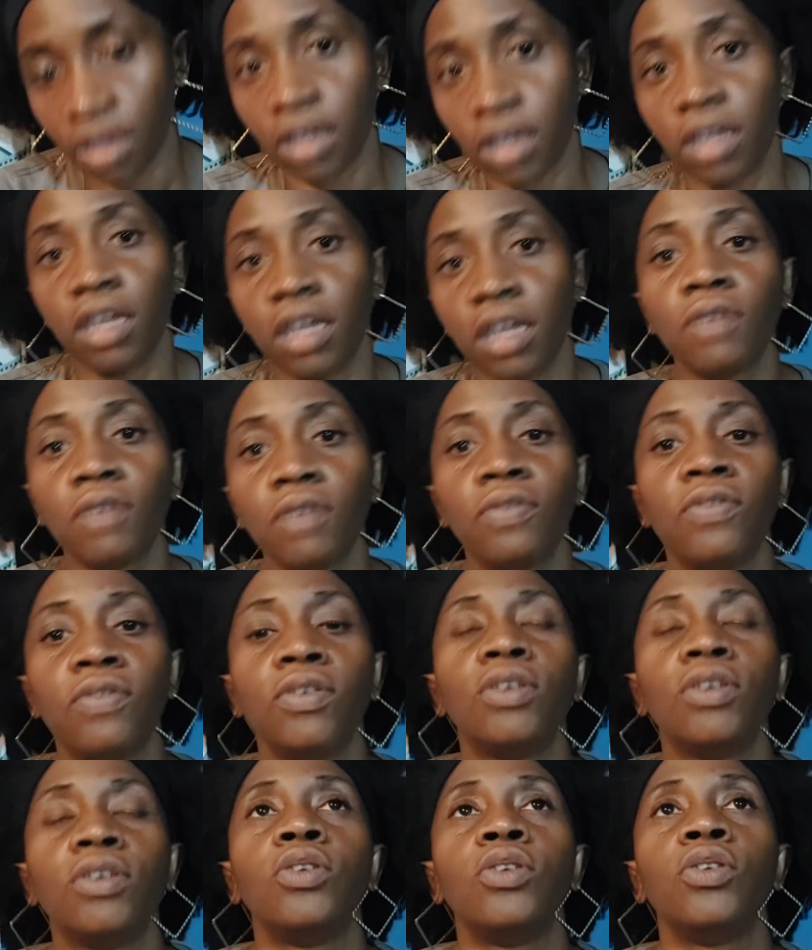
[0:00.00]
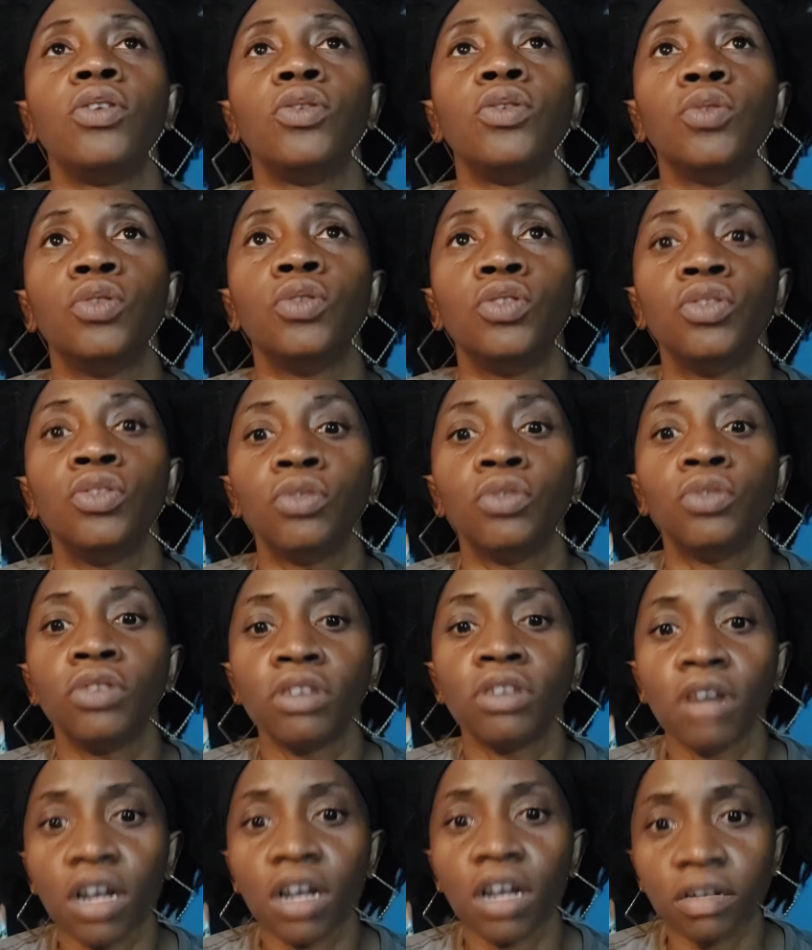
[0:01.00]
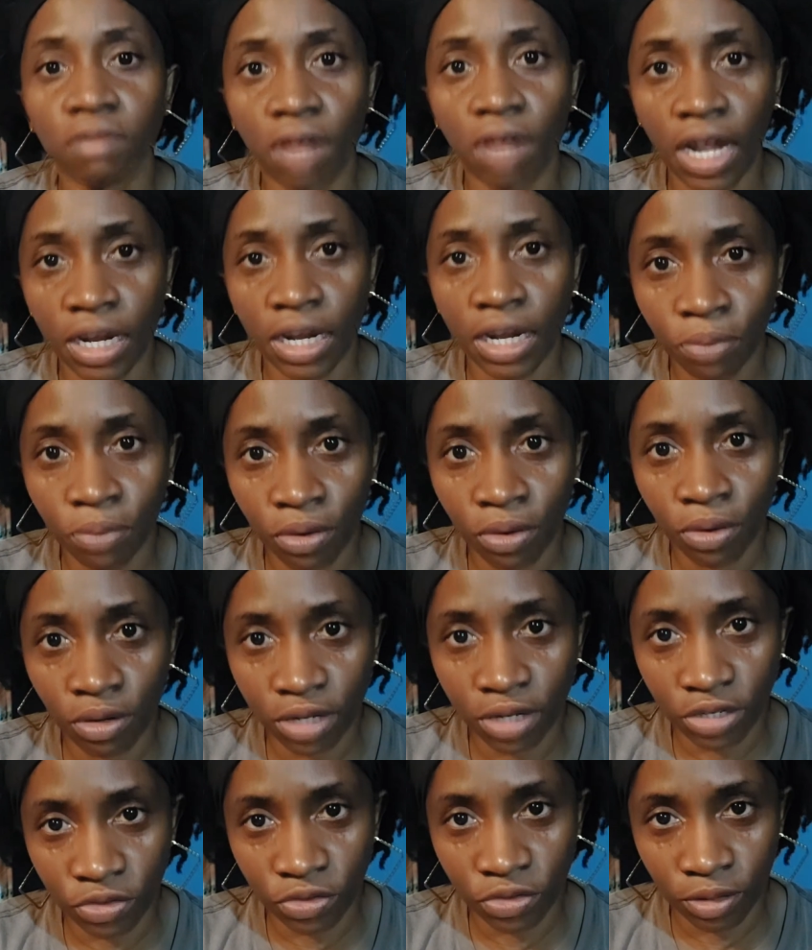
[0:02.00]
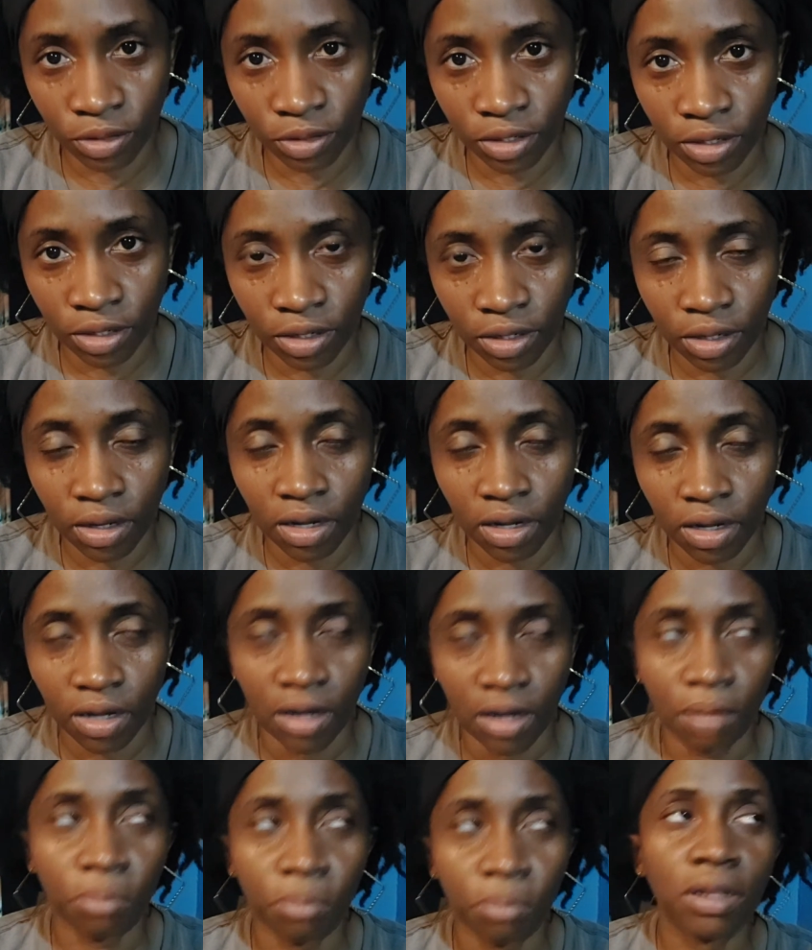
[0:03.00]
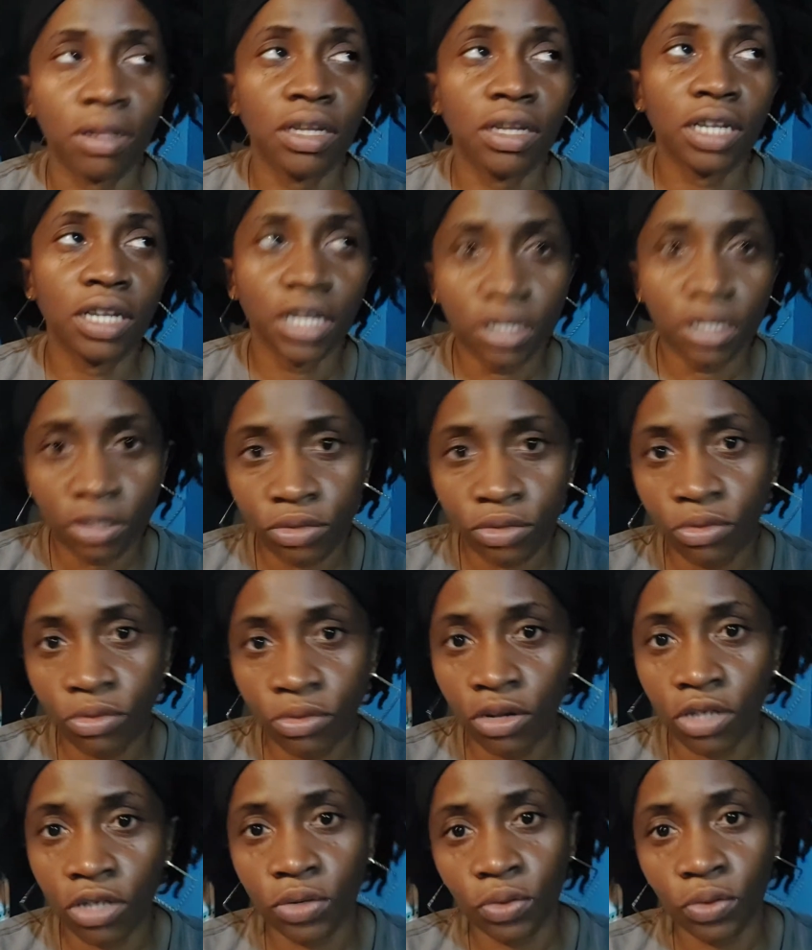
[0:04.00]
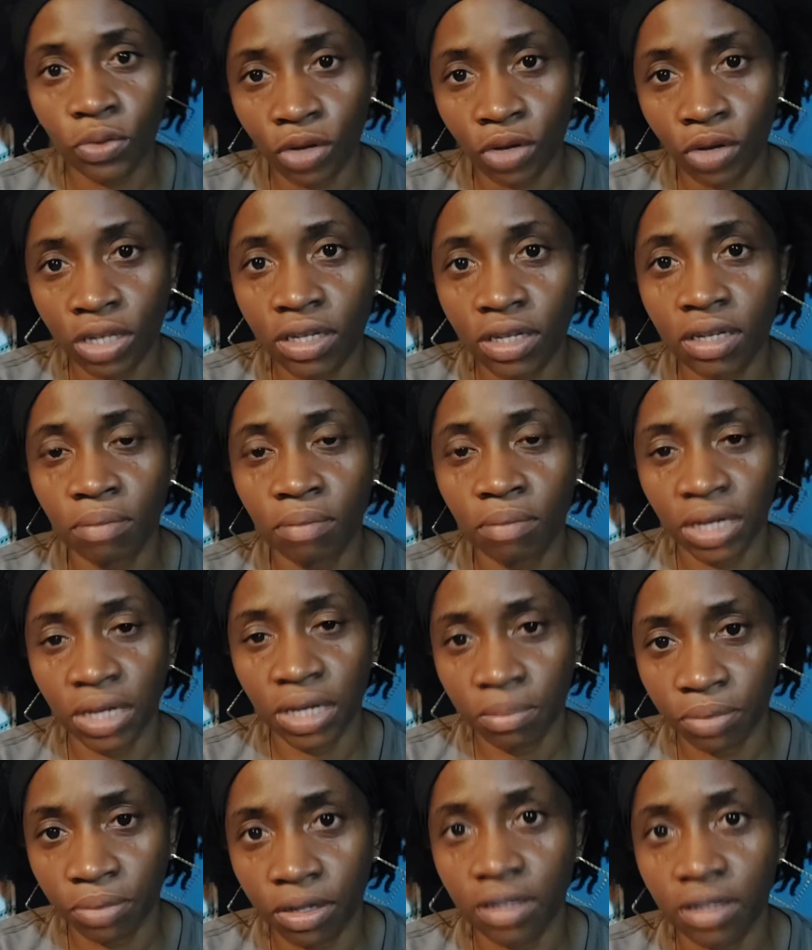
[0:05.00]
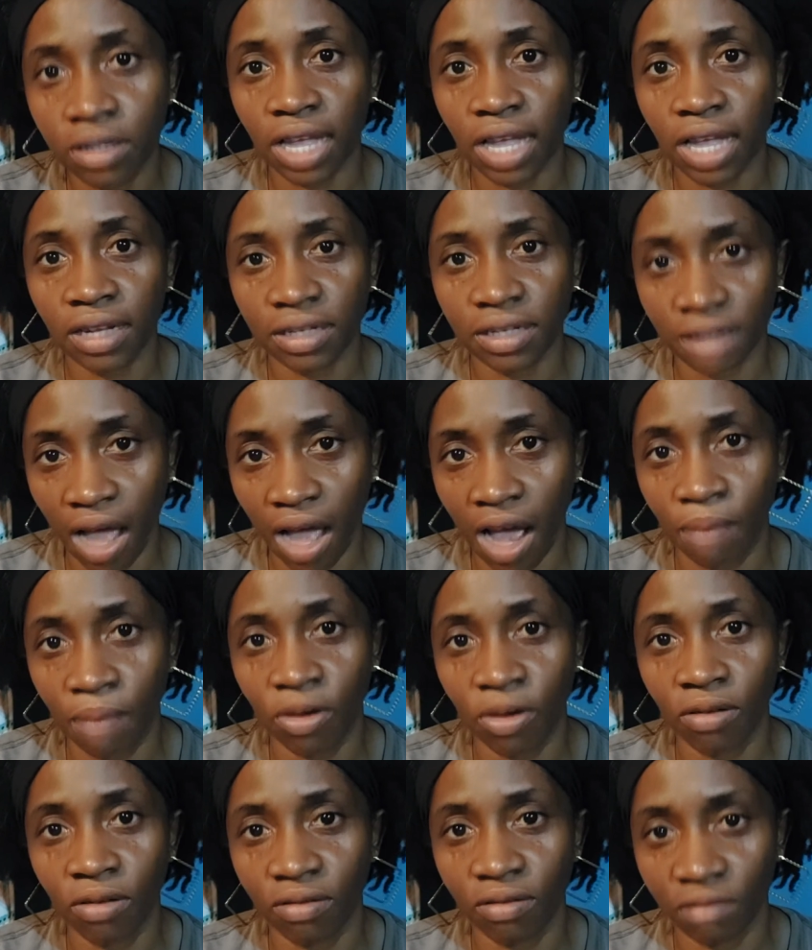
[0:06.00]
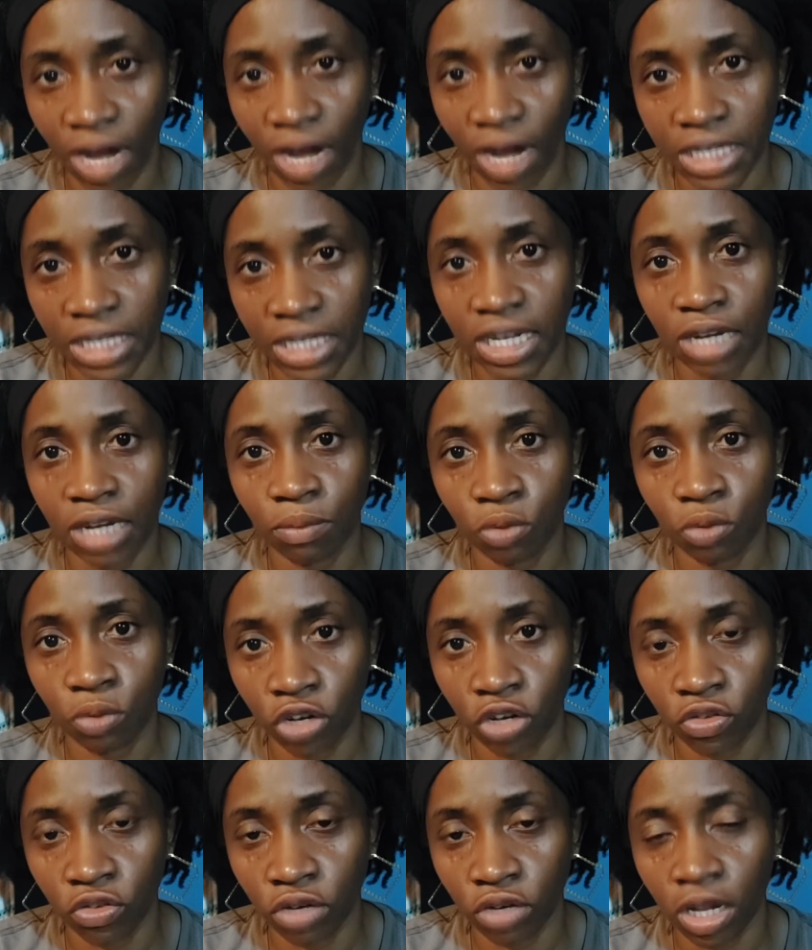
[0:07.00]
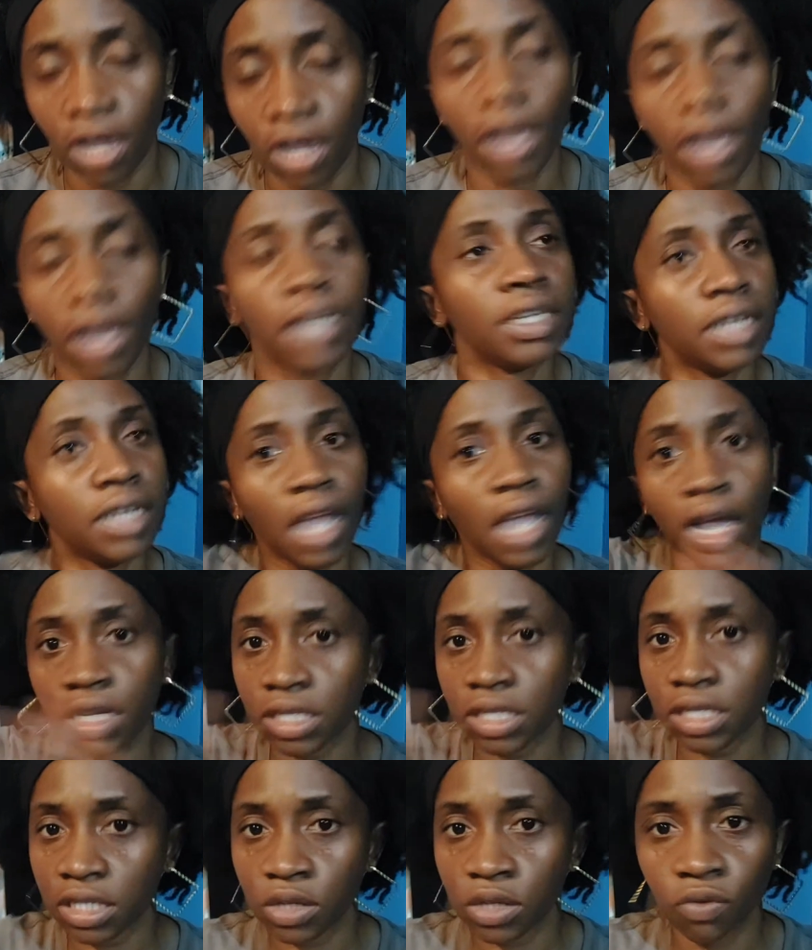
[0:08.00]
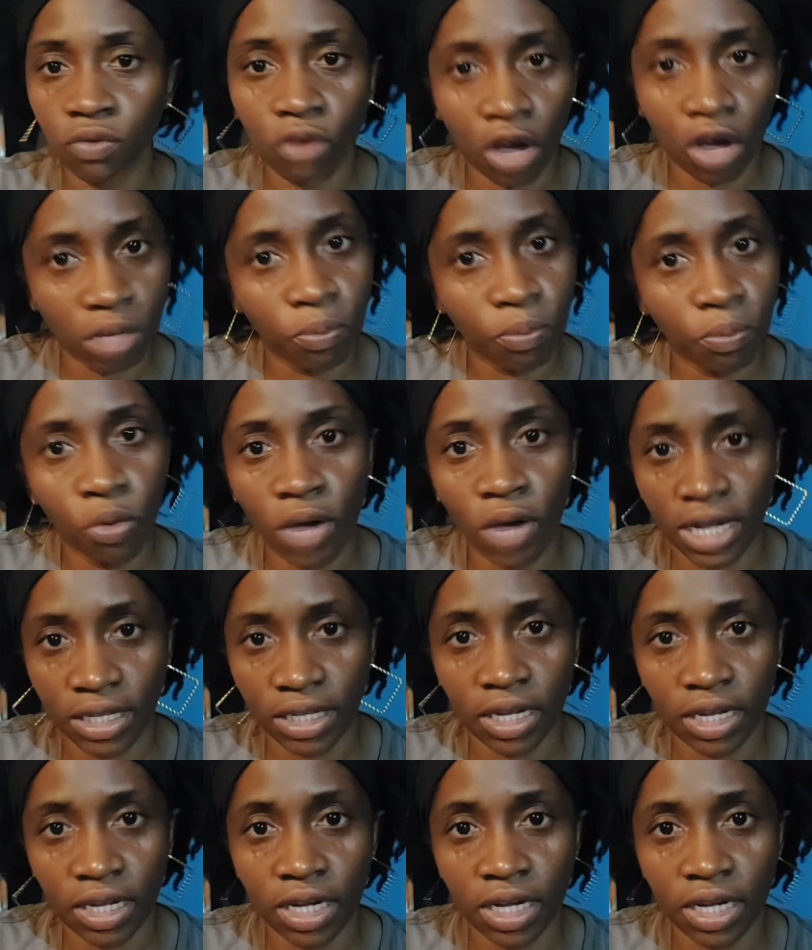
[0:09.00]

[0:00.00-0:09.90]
If you do not write poetry, please do not go into the people's exam writing poetry. Yes, you've got poetic